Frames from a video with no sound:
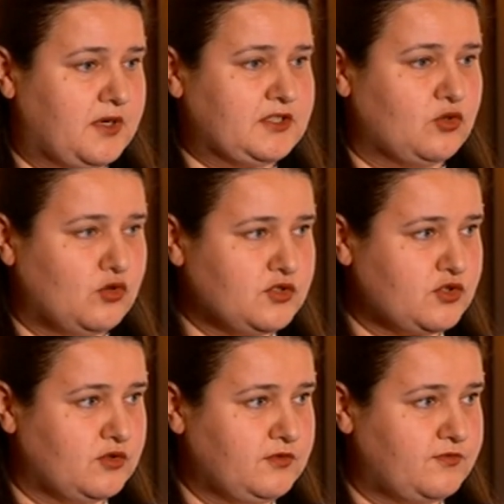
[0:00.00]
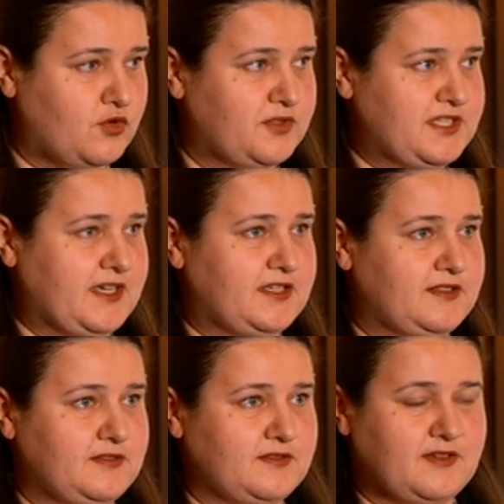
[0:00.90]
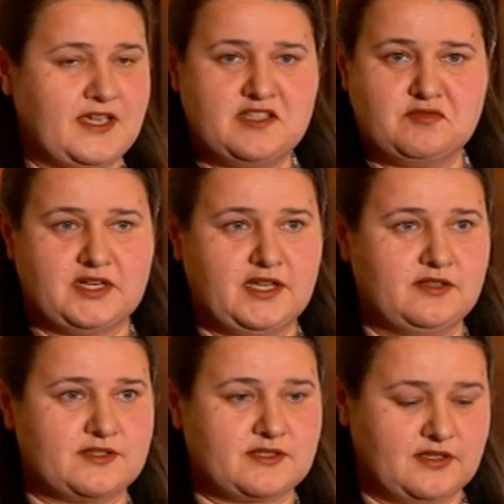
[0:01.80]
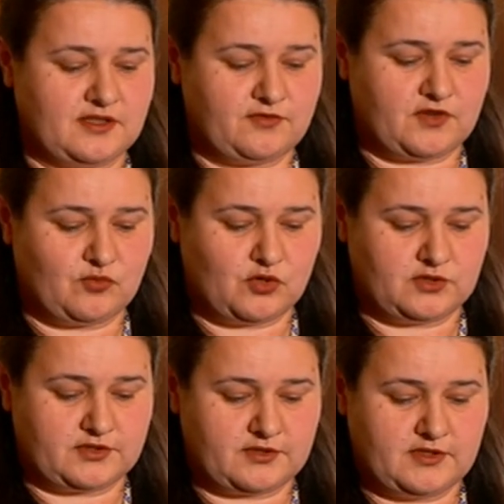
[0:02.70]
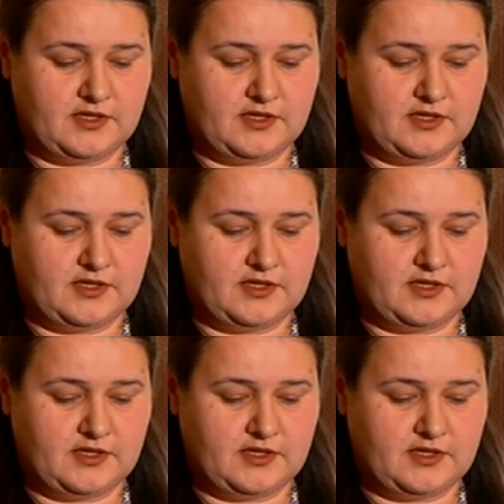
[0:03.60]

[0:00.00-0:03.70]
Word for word: but also from attacking anyone else in the free world.